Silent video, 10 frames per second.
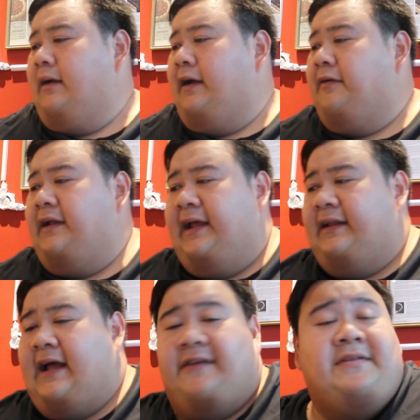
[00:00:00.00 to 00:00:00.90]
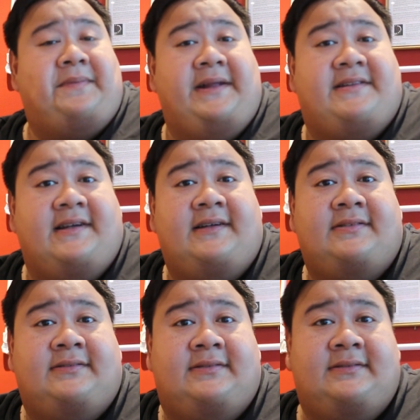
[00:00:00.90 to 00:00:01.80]
I only ate half the pizza
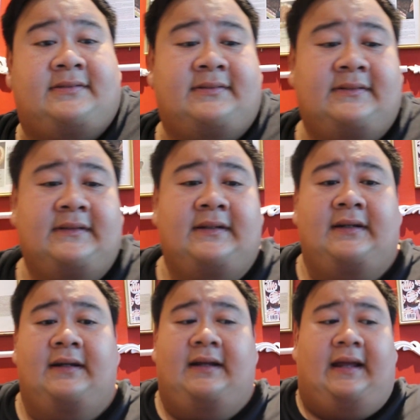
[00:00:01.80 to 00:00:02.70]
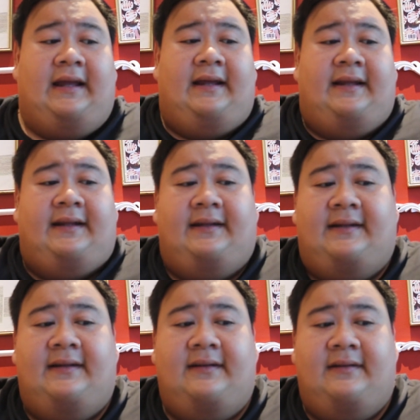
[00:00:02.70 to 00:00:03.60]
and
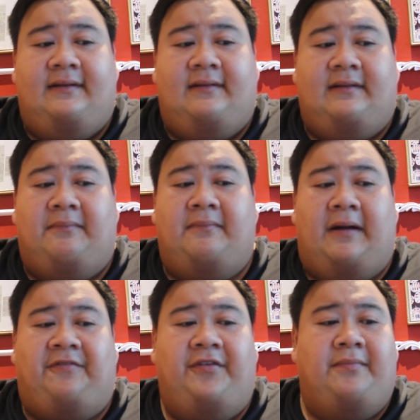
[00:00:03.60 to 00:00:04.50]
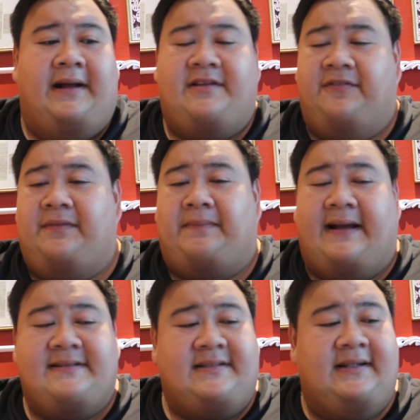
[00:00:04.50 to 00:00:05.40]
a few bites of the
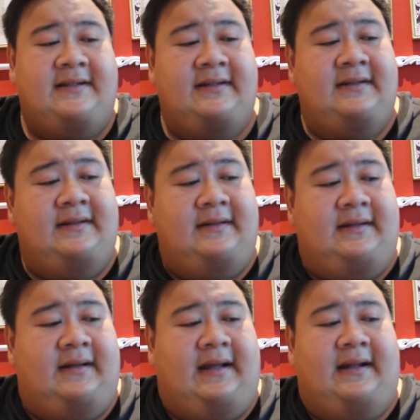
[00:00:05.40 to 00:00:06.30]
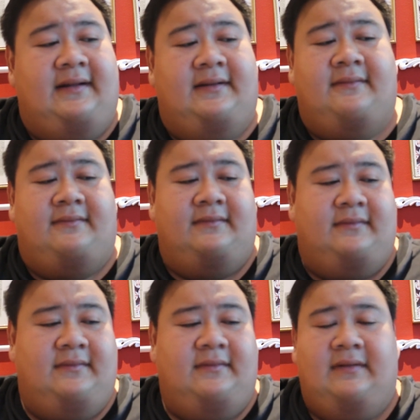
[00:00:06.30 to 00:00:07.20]
pasta, and
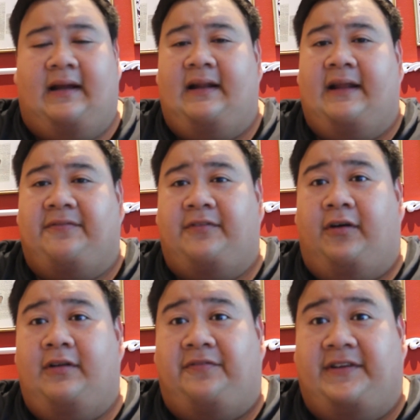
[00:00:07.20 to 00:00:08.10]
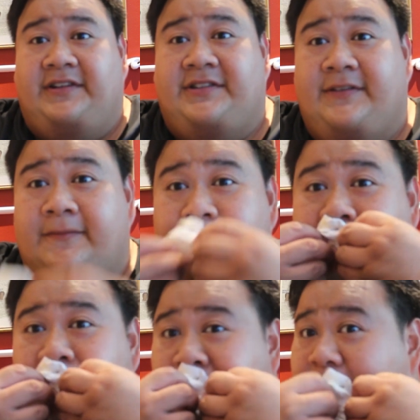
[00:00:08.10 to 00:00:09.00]
I left all the fish.
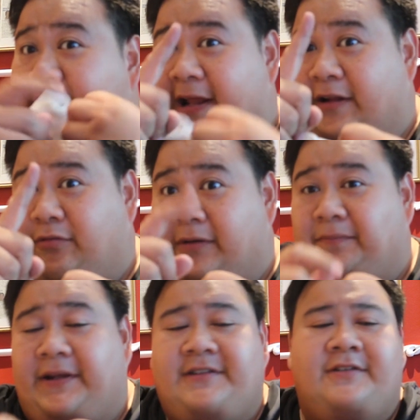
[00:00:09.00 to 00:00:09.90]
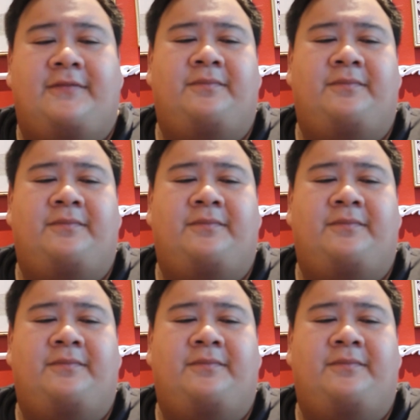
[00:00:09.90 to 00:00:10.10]
Only had one piece.